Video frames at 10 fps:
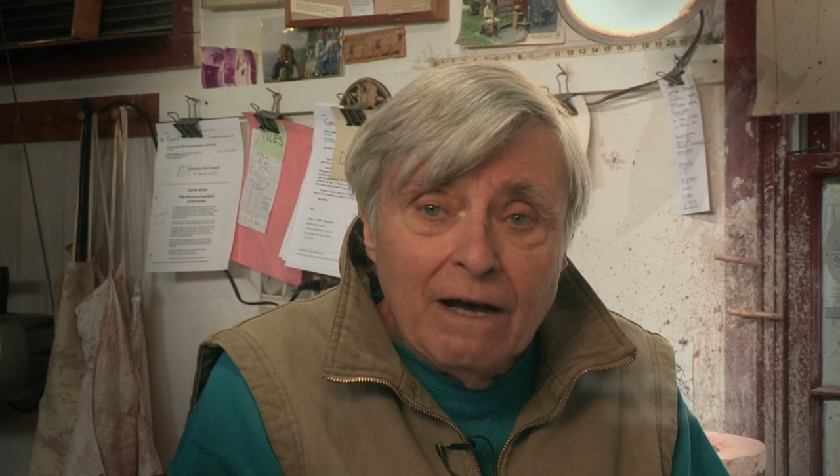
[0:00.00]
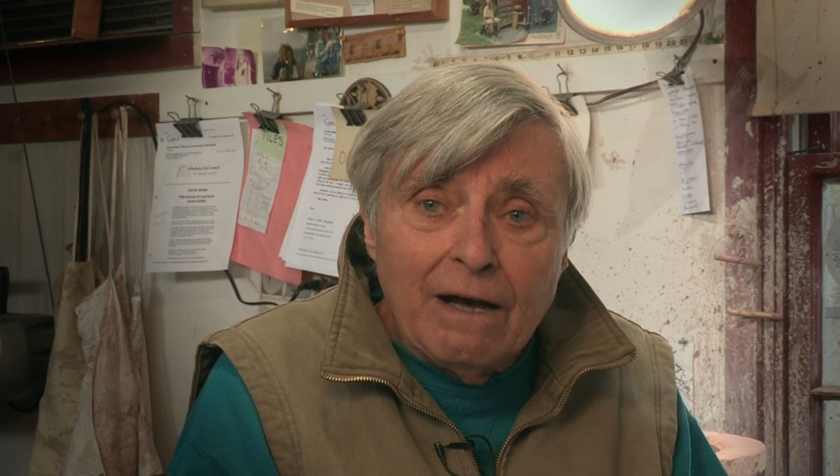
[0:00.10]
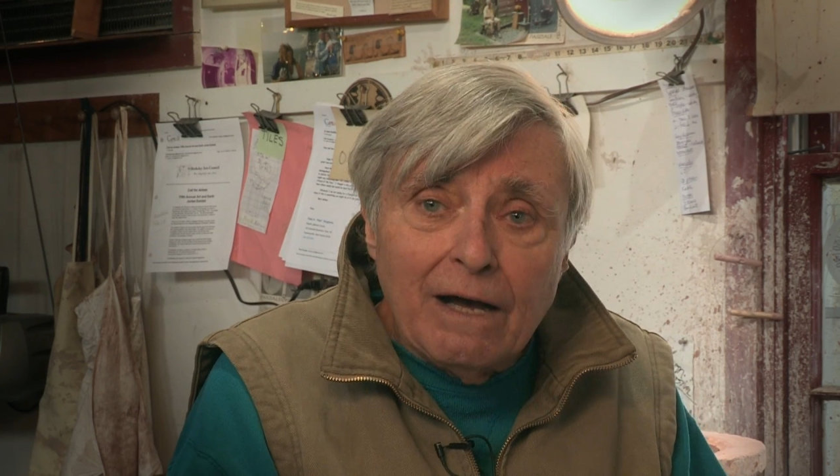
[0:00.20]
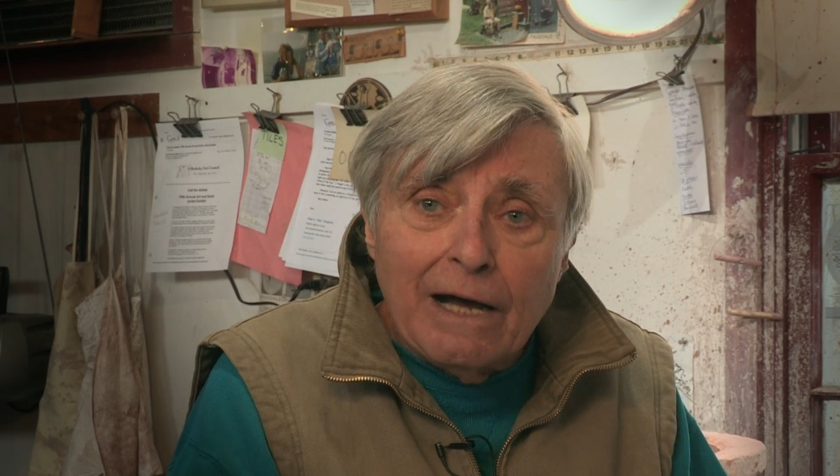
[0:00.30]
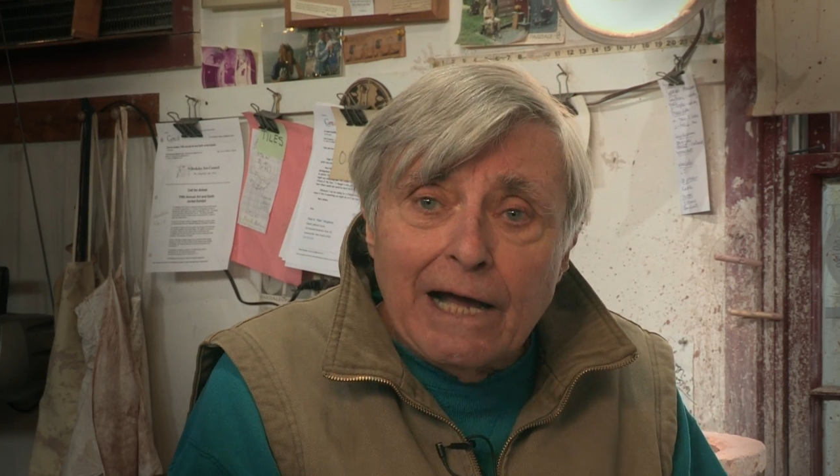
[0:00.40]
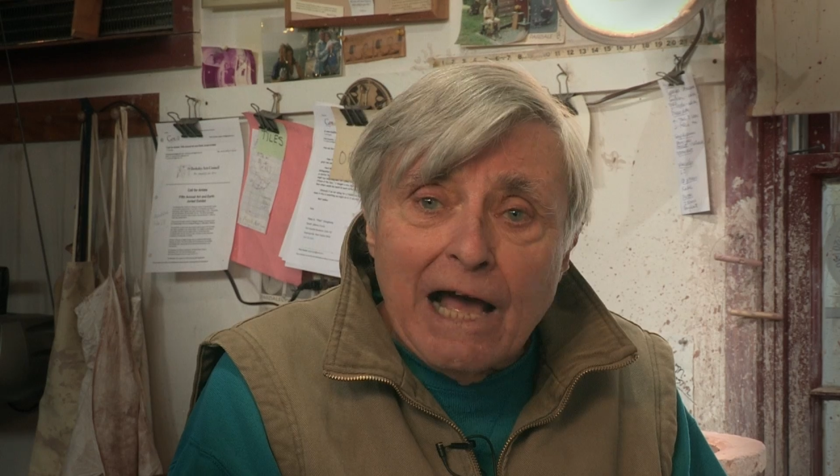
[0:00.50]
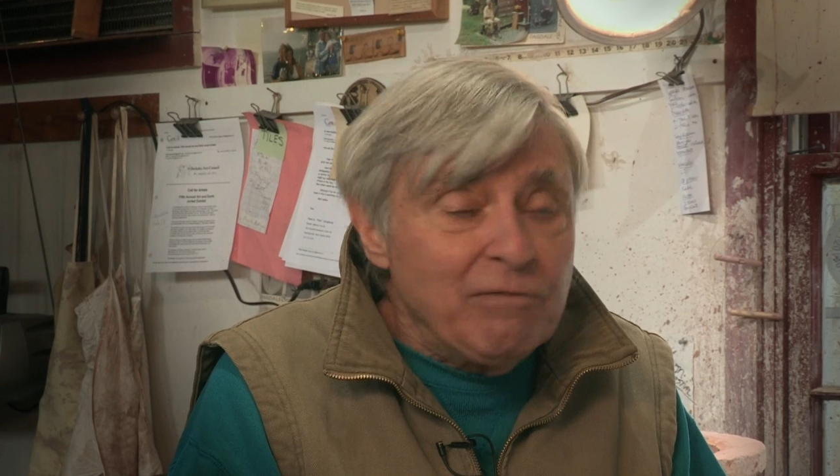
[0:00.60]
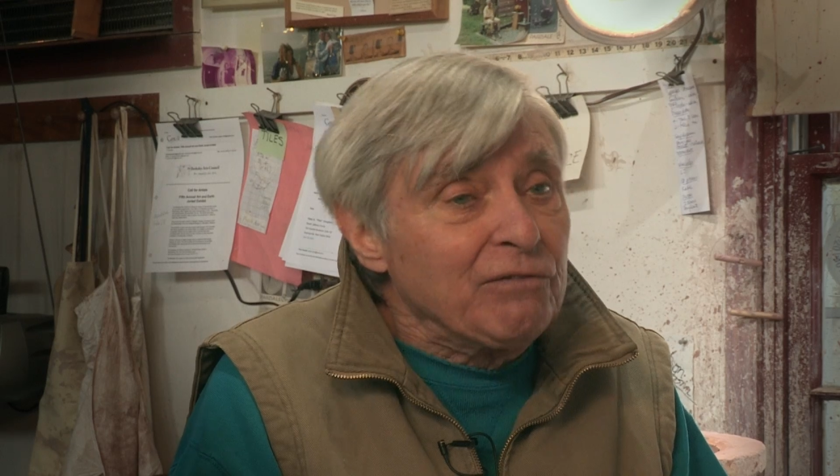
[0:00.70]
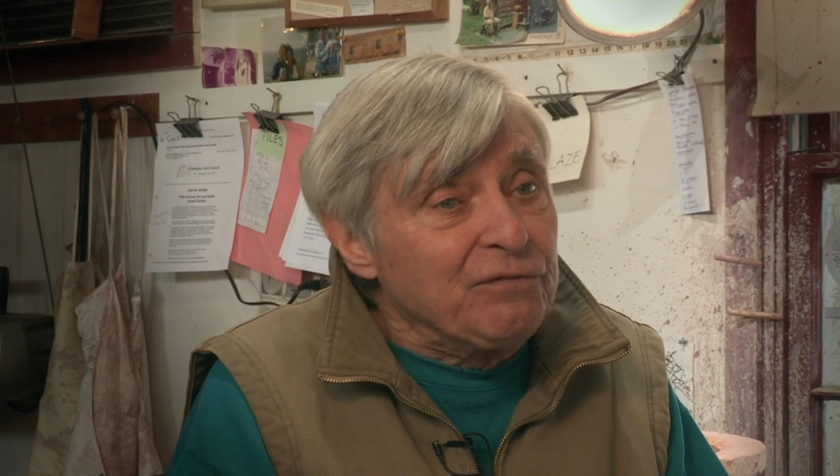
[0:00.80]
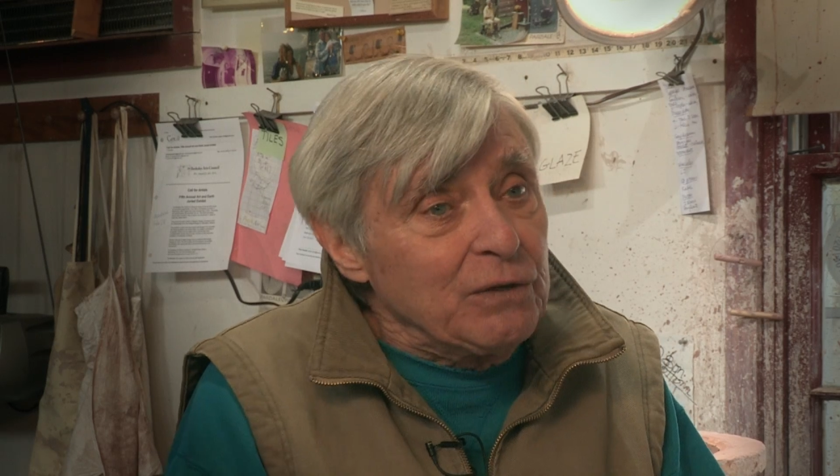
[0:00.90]
I
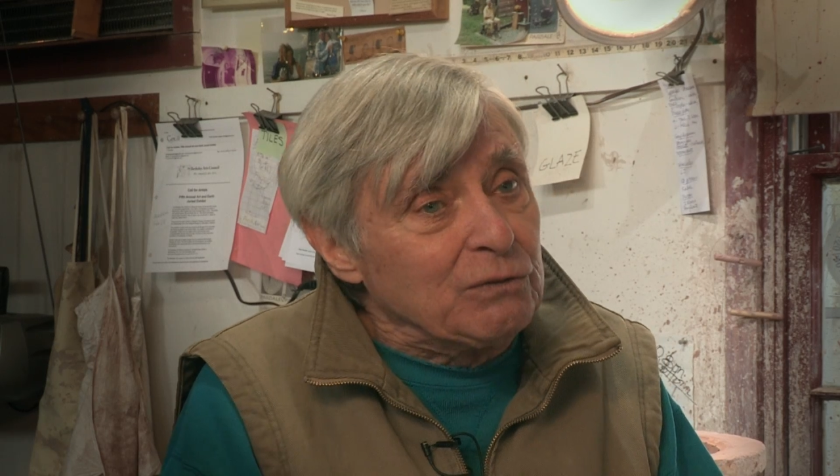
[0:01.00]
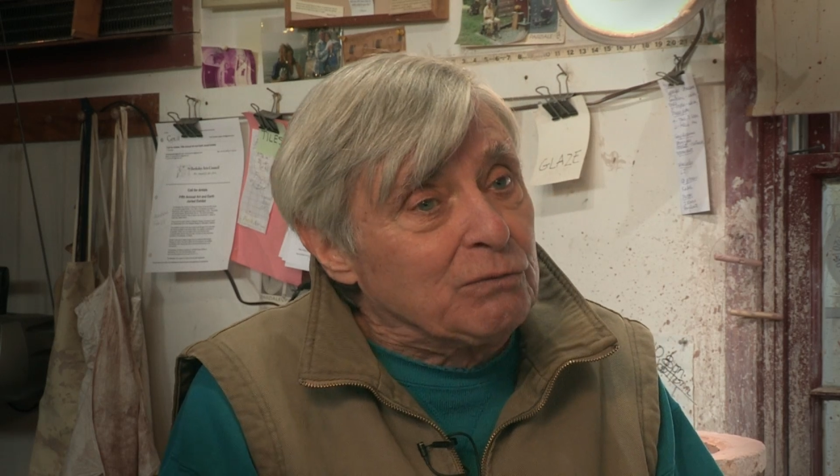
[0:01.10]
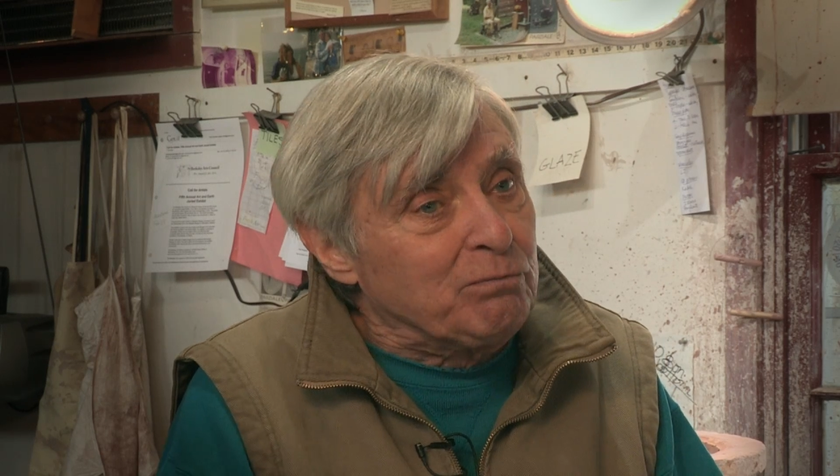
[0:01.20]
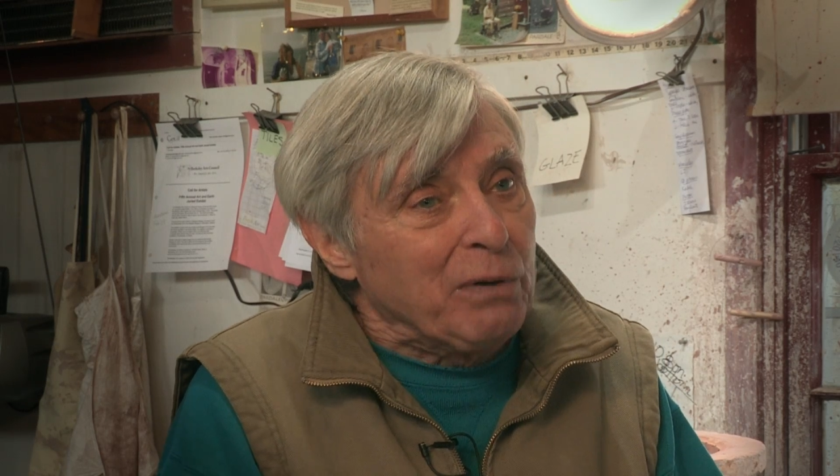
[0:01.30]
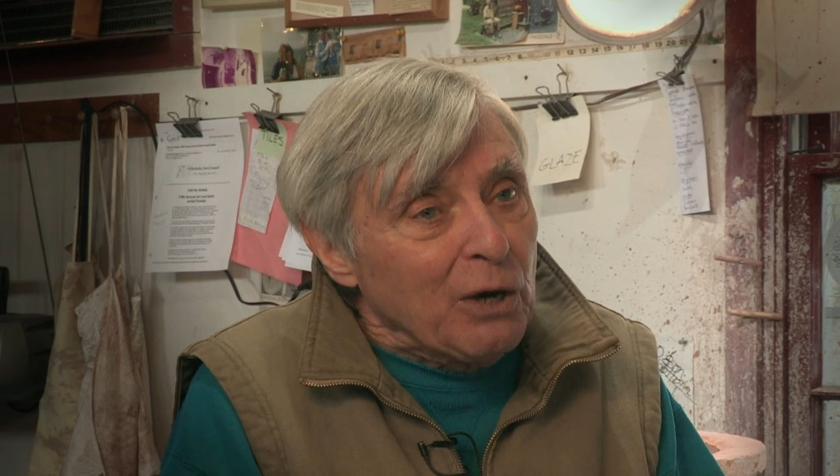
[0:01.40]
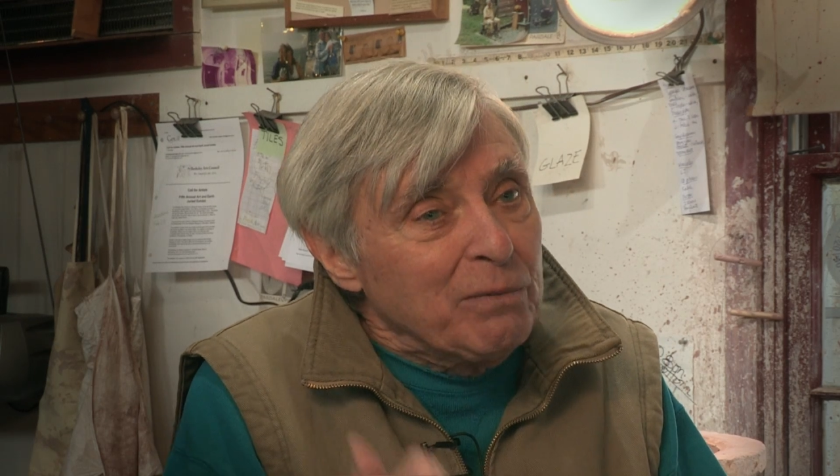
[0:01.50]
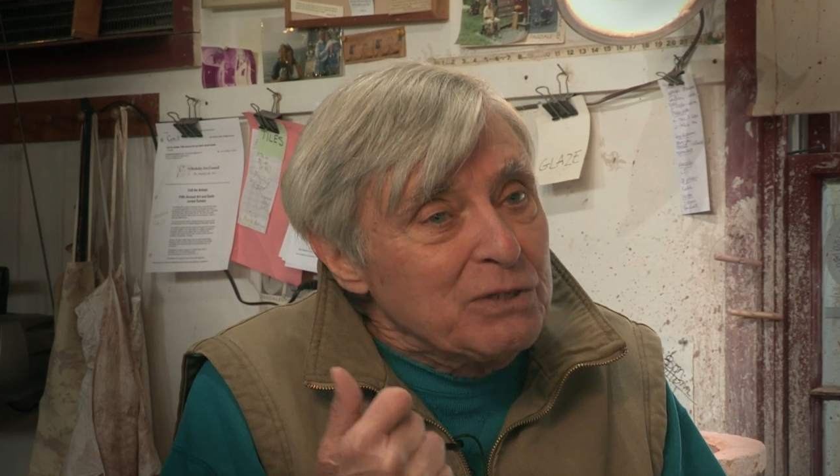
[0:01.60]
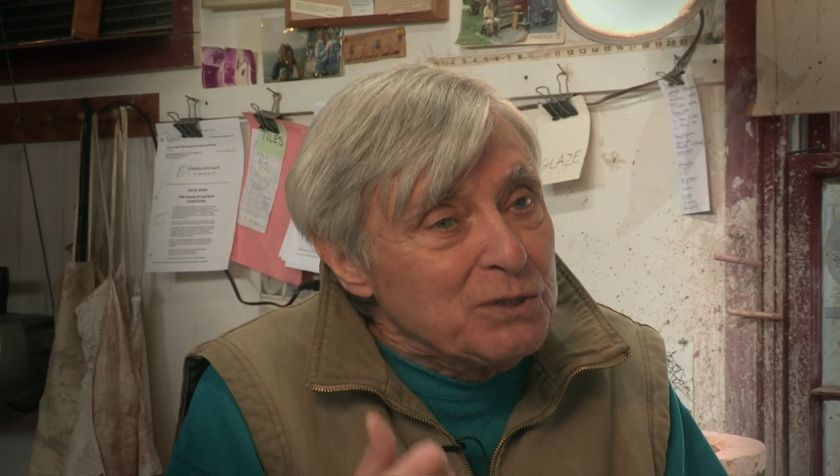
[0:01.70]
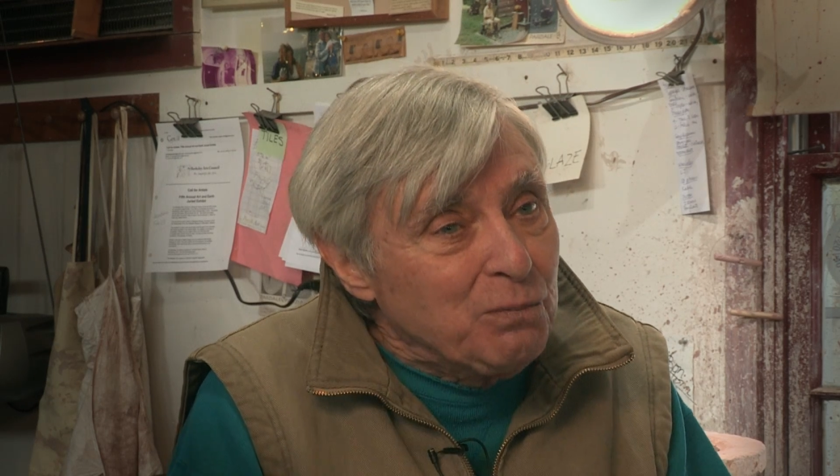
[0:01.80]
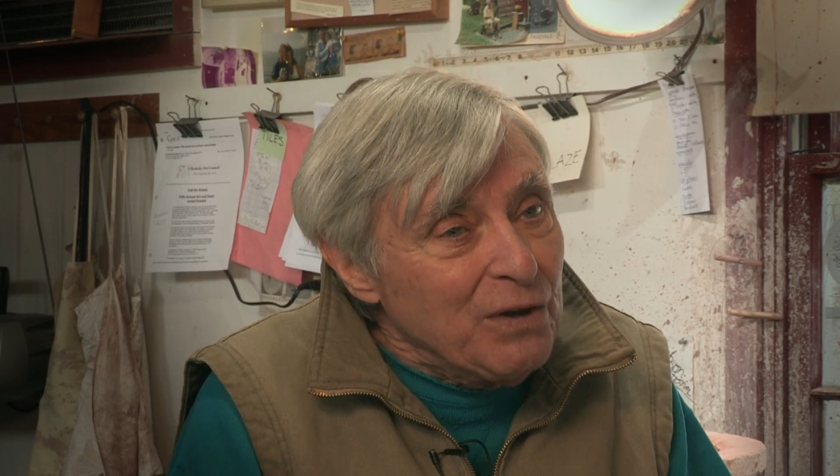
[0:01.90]
have a few
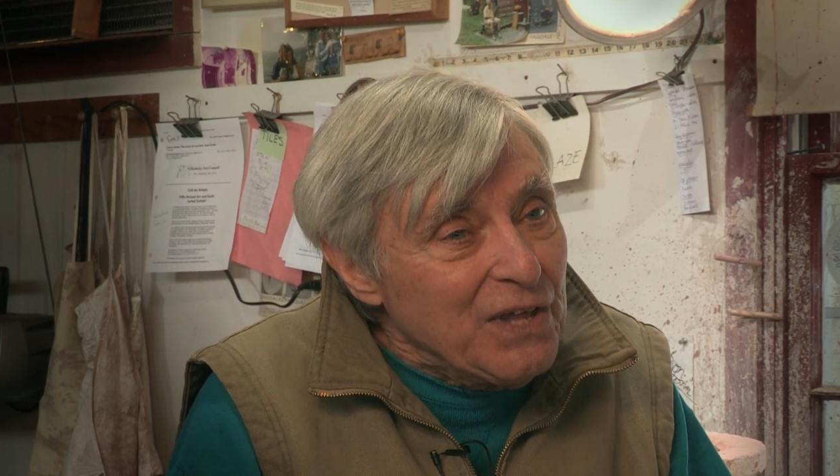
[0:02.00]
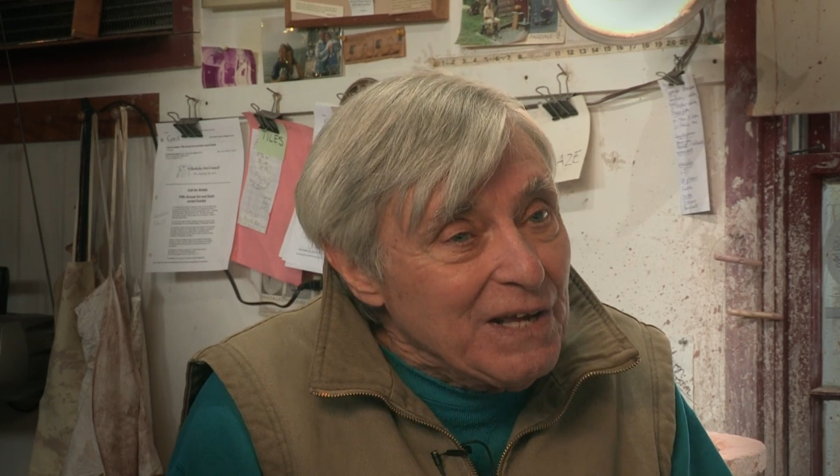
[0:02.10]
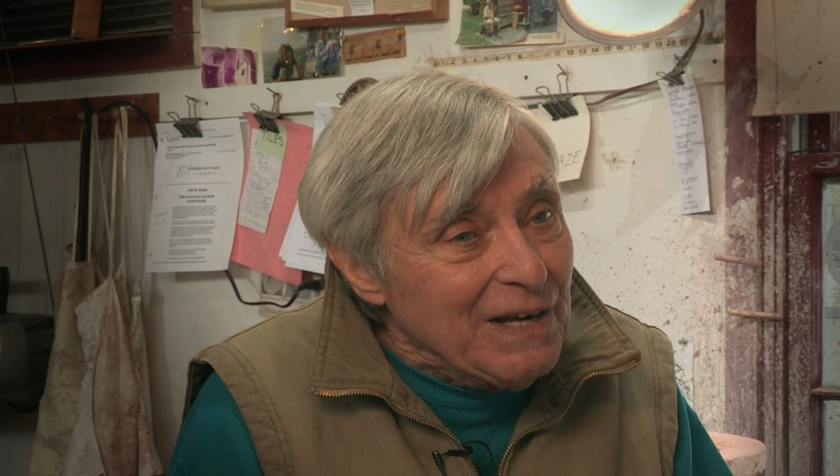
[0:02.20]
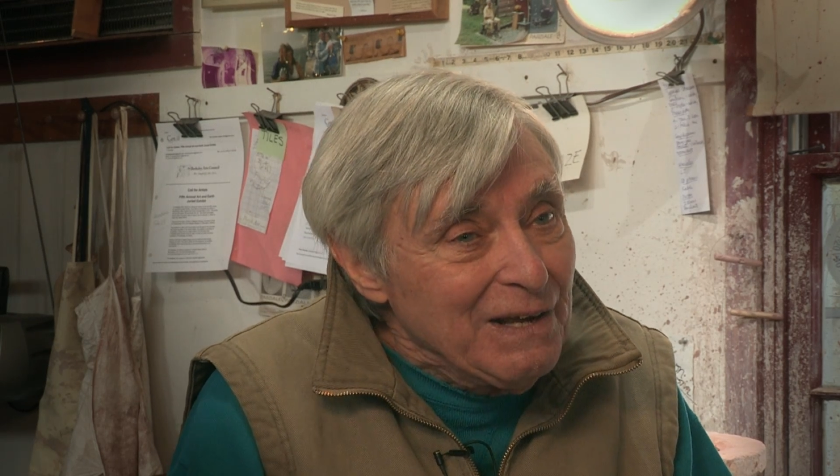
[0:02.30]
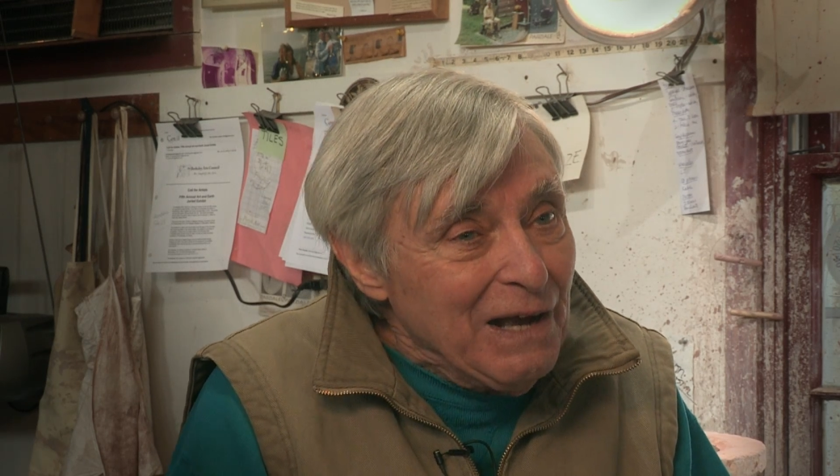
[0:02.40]
bourbons with it,